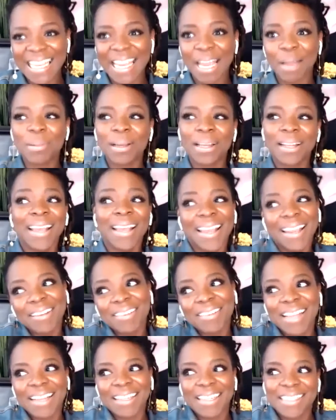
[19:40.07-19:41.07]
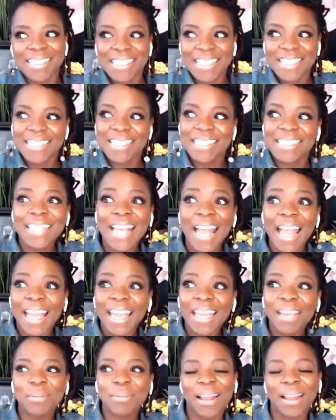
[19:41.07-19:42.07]
Yeah, but it's like that's easy to
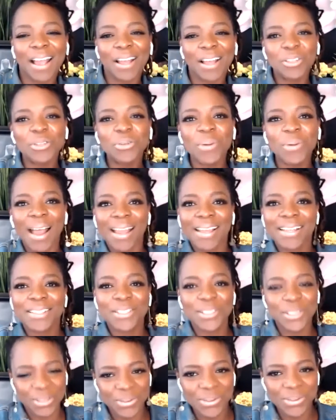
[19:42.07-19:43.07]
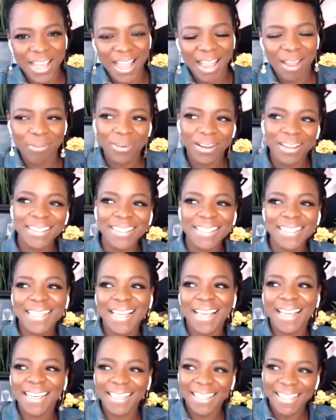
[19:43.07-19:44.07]
say, but how do I do that? What does
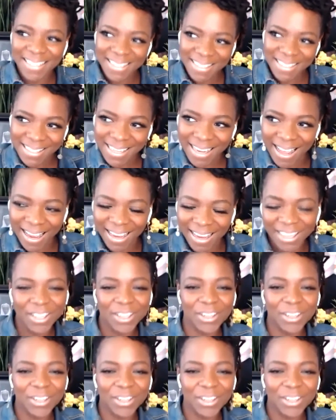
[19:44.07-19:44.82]
that look like?